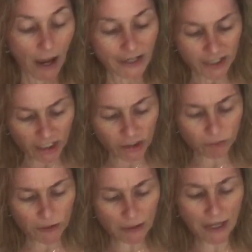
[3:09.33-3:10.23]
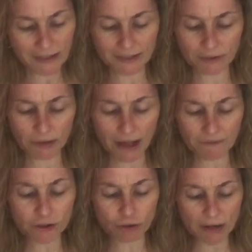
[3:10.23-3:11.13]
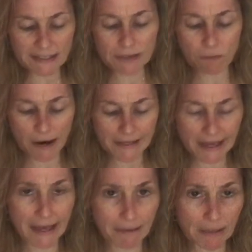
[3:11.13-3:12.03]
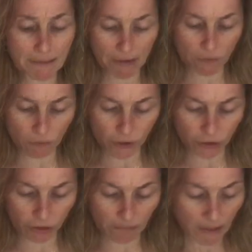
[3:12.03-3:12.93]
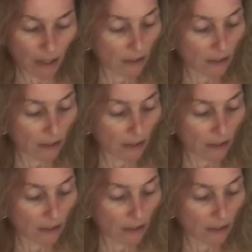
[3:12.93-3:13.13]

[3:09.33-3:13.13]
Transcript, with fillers: I just realized I don't have a dressy white cami in my wardrobe.